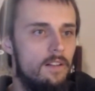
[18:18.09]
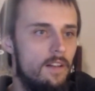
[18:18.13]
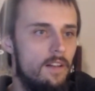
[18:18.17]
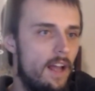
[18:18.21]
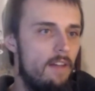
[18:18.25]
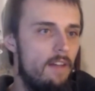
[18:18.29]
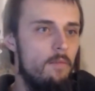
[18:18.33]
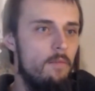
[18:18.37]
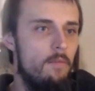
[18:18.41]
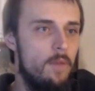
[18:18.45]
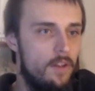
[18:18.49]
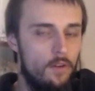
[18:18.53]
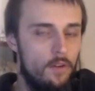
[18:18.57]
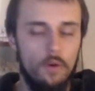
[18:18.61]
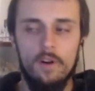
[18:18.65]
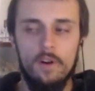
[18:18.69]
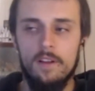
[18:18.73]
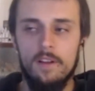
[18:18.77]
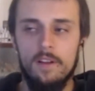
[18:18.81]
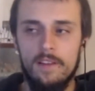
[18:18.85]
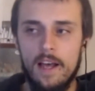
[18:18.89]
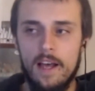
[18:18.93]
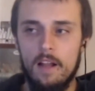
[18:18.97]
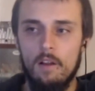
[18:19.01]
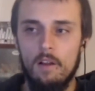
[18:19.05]
I haven't been doing
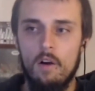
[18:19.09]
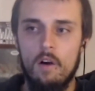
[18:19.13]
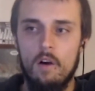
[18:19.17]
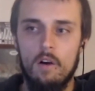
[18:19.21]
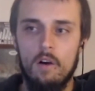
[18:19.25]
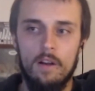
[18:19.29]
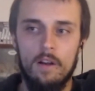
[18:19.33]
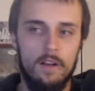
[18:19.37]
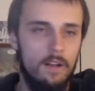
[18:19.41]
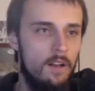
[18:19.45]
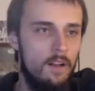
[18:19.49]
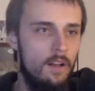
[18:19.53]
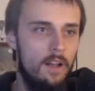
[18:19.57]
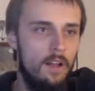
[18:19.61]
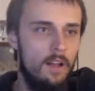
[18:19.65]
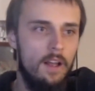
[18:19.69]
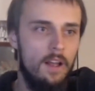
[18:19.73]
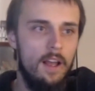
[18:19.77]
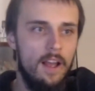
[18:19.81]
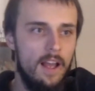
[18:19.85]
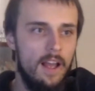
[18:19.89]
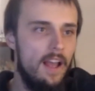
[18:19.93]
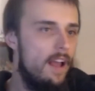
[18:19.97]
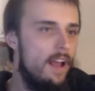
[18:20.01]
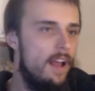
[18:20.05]
it that long, and
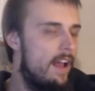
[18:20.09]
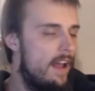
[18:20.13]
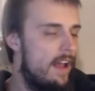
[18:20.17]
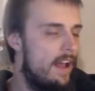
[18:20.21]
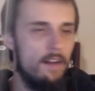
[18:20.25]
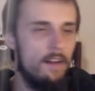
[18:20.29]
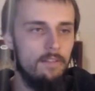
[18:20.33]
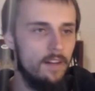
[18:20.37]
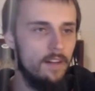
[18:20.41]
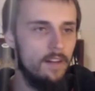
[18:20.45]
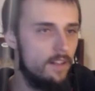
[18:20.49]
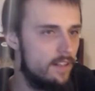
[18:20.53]
every